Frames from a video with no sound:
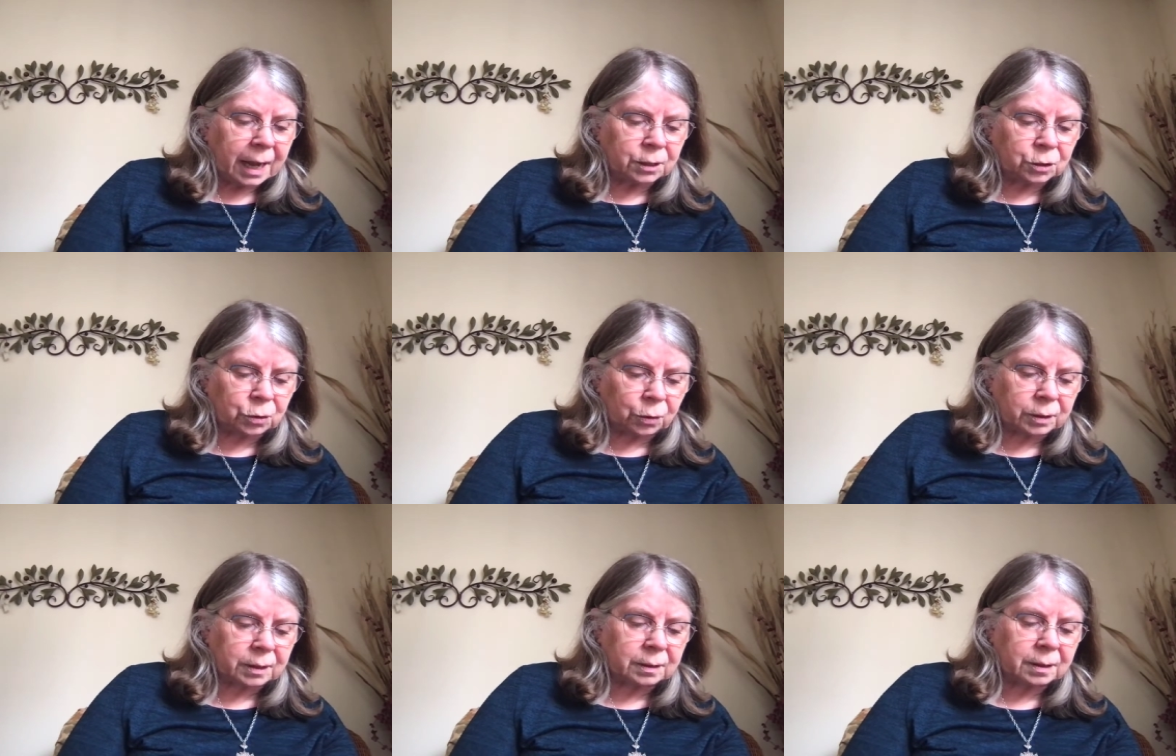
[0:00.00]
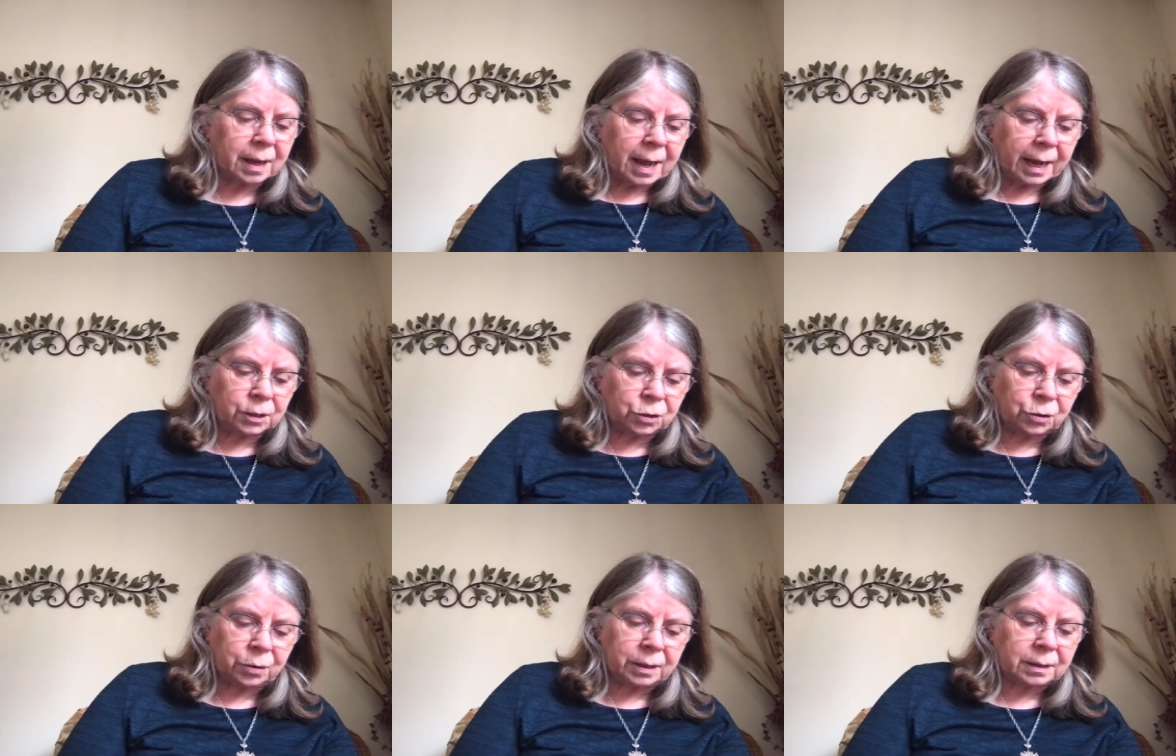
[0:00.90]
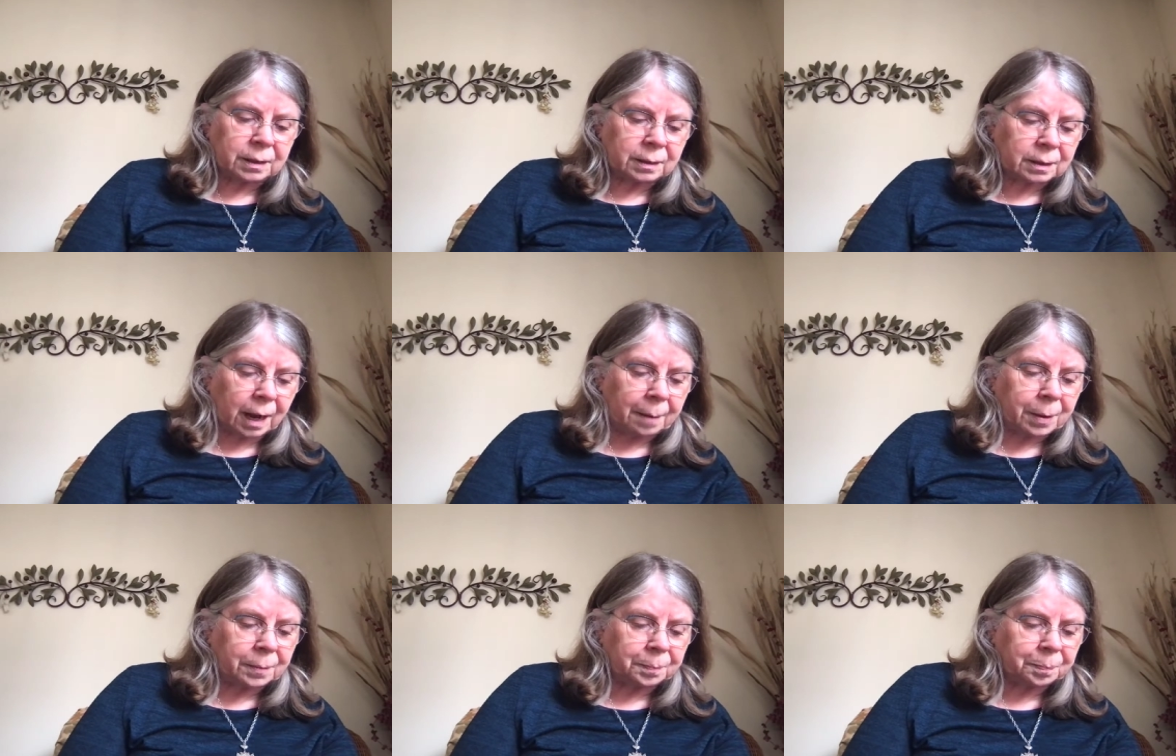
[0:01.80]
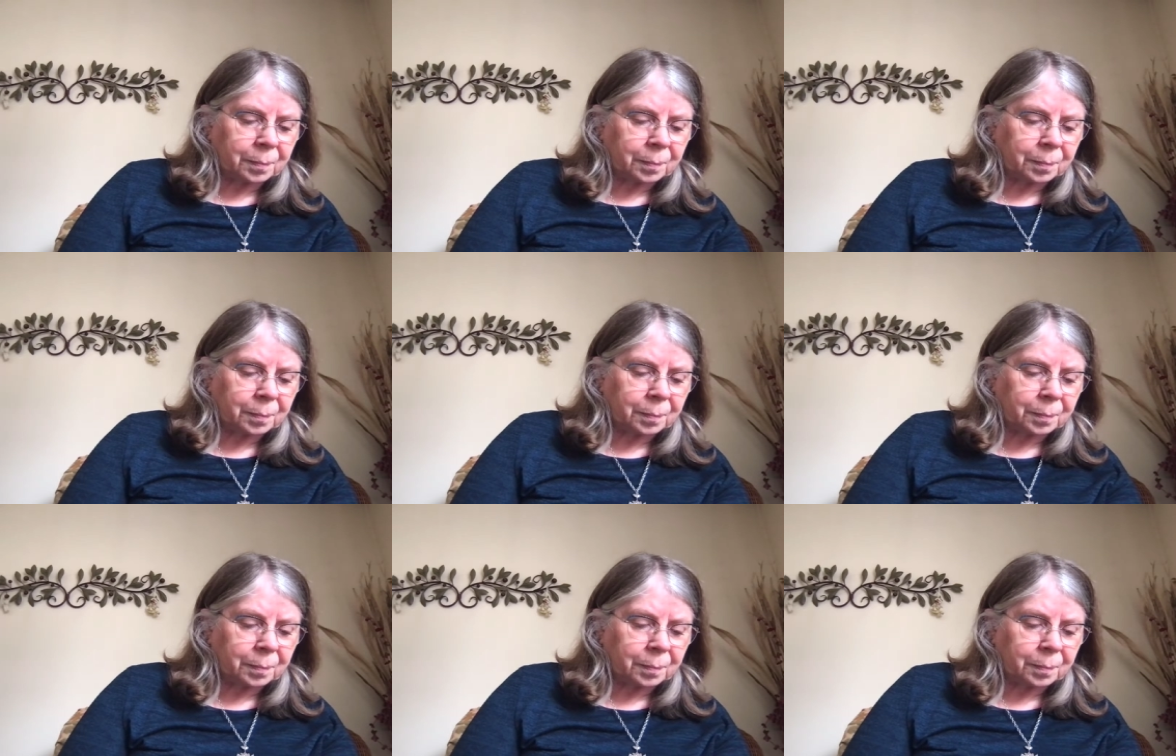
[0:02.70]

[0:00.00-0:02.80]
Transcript: and Joseph, and Judas, and Simon?